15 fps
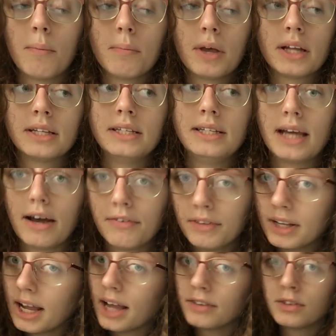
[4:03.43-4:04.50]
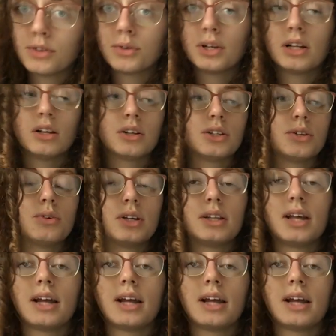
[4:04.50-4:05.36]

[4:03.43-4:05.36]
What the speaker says: It definitely has a 3D look to it.